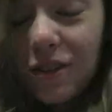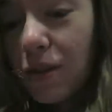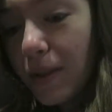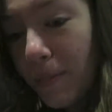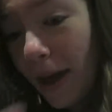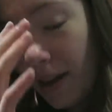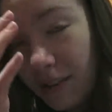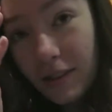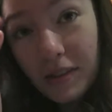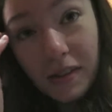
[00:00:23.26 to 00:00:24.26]
So the
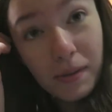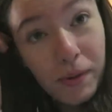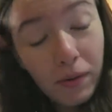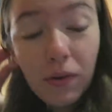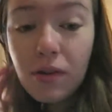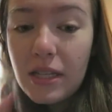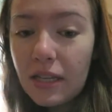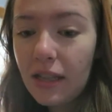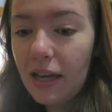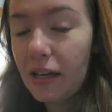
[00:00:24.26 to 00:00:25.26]
package on cinnamon roll
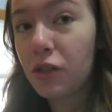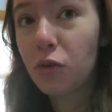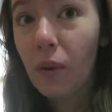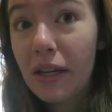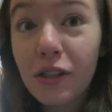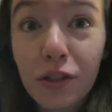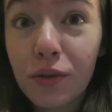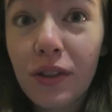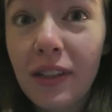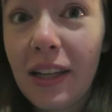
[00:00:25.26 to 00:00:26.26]
said like
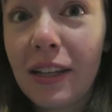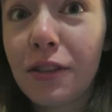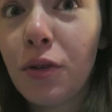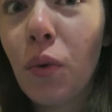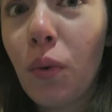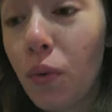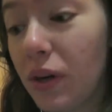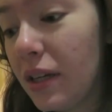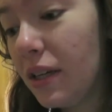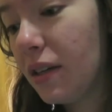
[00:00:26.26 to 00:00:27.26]
22 to like
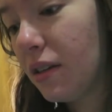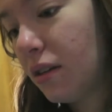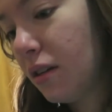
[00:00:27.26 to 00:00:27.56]
20